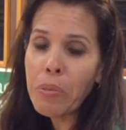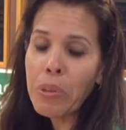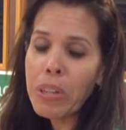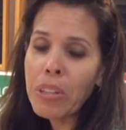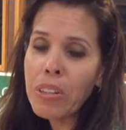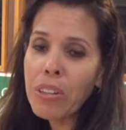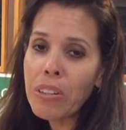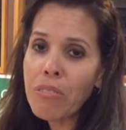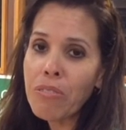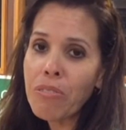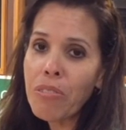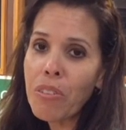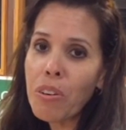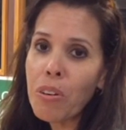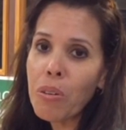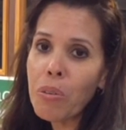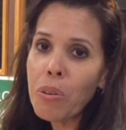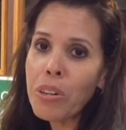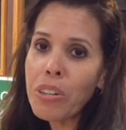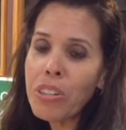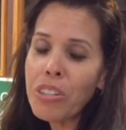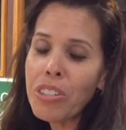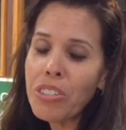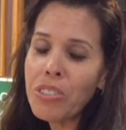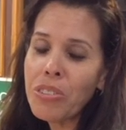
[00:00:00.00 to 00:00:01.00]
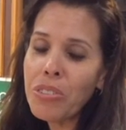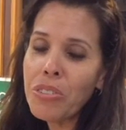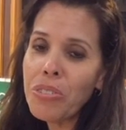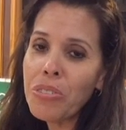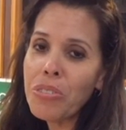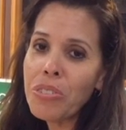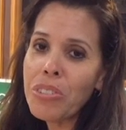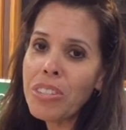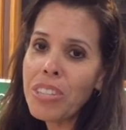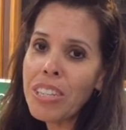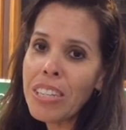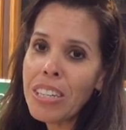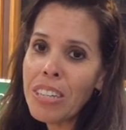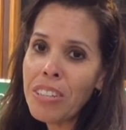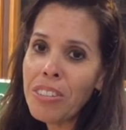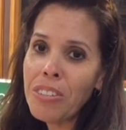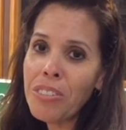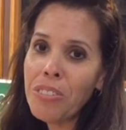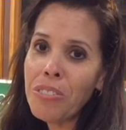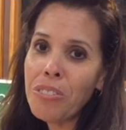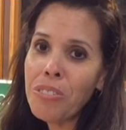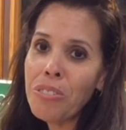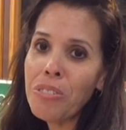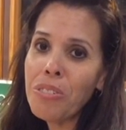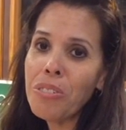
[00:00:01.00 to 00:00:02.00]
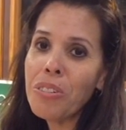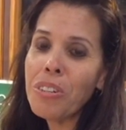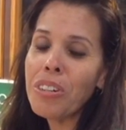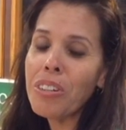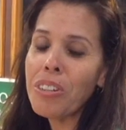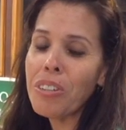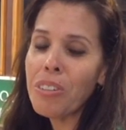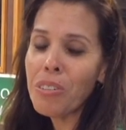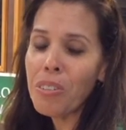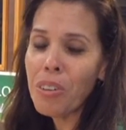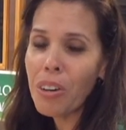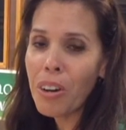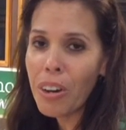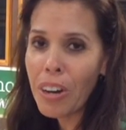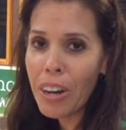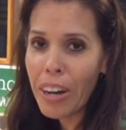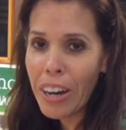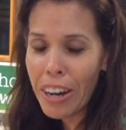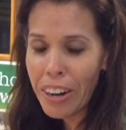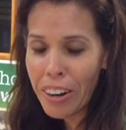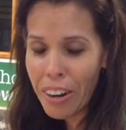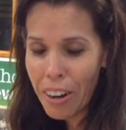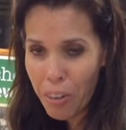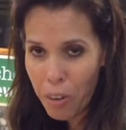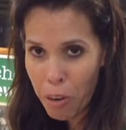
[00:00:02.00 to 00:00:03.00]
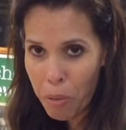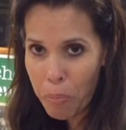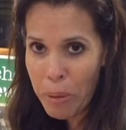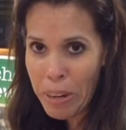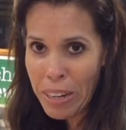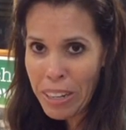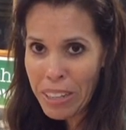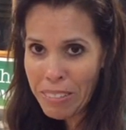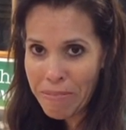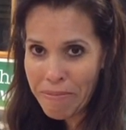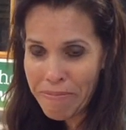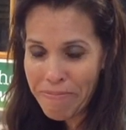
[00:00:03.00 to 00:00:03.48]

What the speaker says: we look forward to seeing you at our opening.